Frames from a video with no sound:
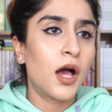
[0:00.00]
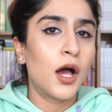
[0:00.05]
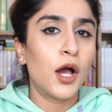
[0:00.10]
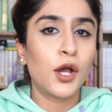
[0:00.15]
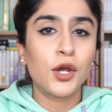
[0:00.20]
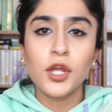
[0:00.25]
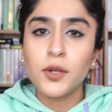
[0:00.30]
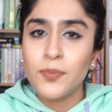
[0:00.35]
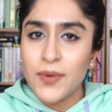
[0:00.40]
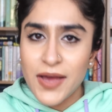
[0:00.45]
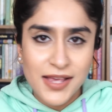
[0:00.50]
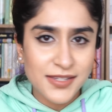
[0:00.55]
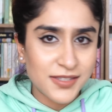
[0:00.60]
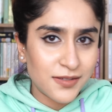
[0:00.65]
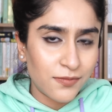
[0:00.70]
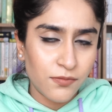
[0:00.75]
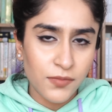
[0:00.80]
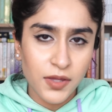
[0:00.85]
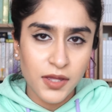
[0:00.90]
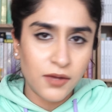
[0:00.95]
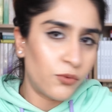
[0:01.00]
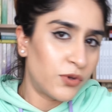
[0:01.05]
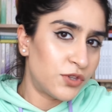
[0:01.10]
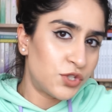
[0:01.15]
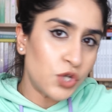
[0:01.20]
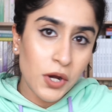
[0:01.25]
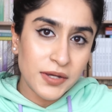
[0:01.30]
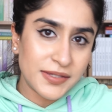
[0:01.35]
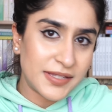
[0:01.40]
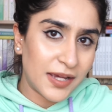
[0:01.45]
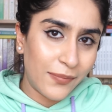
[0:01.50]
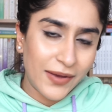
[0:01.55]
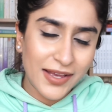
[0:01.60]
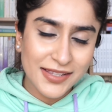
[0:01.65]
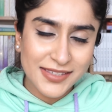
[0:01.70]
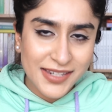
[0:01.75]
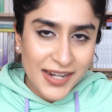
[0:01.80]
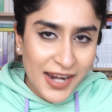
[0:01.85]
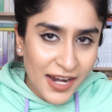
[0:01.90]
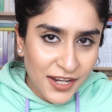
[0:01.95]
a good person but with toxic
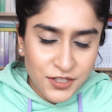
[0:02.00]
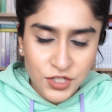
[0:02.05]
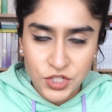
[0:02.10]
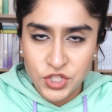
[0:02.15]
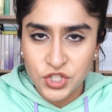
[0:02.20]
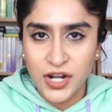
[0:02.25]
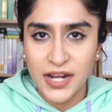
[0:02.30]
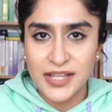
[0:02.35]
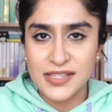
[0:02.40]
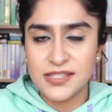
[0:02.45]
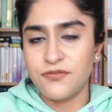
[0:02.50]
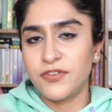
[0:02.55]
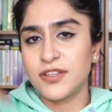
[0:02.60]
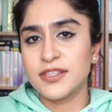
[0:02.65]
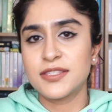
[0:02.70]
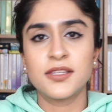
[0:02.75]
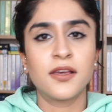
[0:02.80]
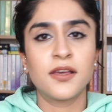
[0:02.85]
personality traits, if it's